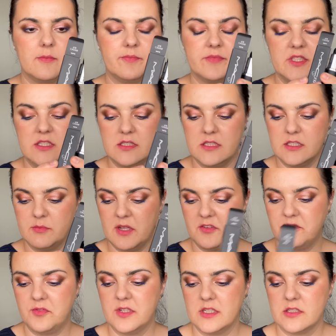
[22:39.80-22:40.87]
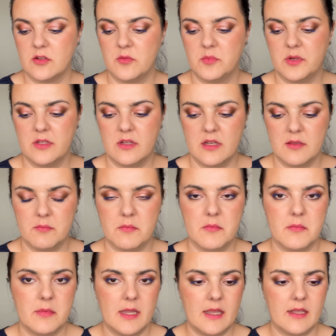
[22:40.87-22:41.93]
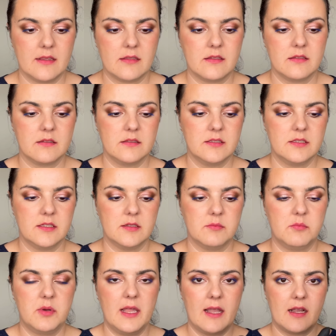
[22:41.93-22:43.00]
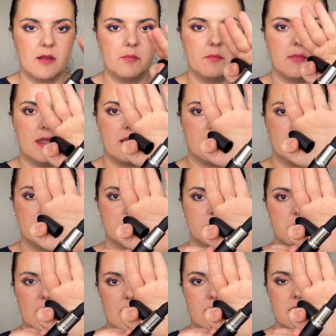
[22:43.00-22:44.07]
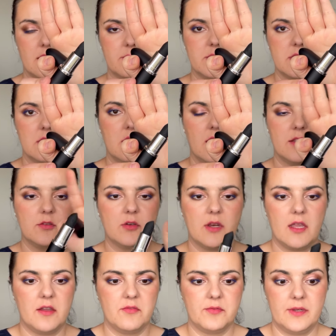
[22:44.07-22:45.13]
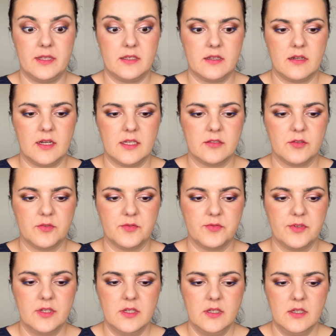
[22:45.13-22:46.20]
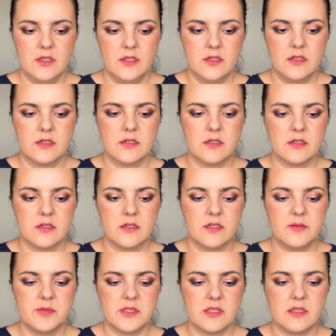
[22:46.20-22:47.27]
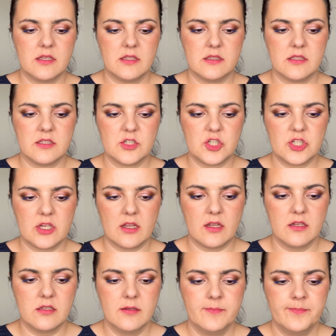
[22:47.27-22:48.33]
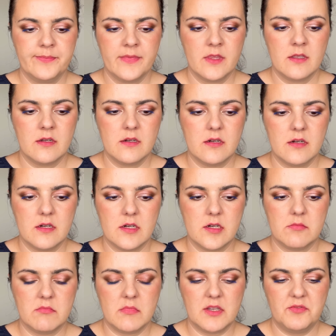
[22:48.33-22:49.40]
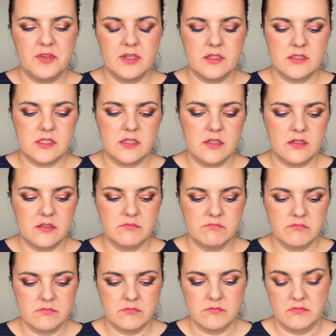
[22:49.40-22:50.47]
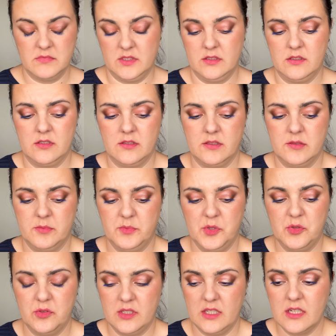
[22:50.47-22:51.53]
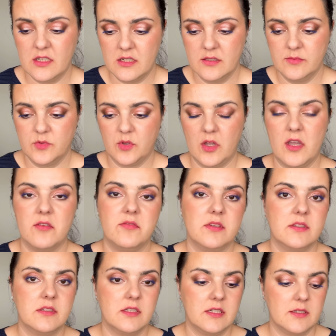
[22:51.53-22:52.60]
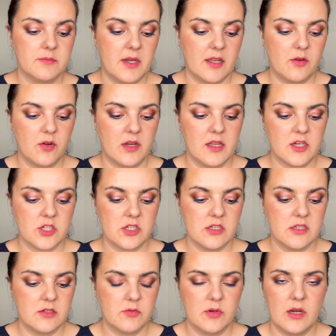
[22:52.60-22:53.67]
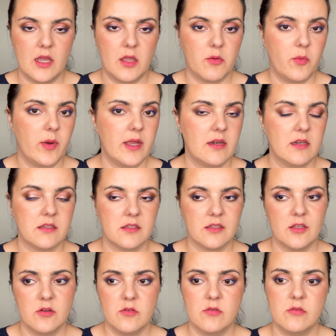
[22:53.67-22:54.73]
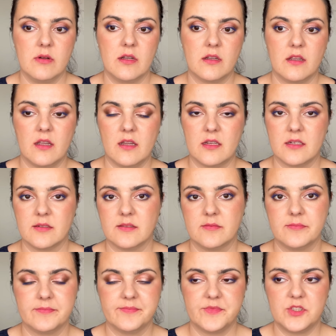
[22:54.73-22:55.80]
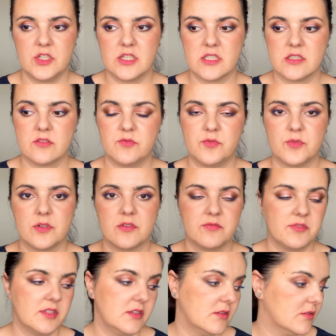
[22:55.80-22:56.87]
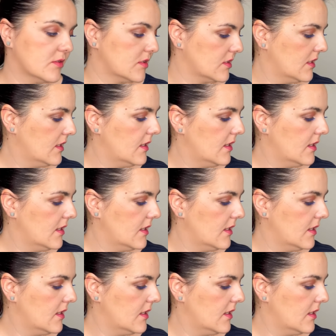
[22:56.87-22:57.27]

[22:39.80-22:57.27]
This is my first completely matte black lipstick. I don't have any kind of lipstick in this shade. I think it's unique to have it in my collection. Will I wear it? No, again, just for videos.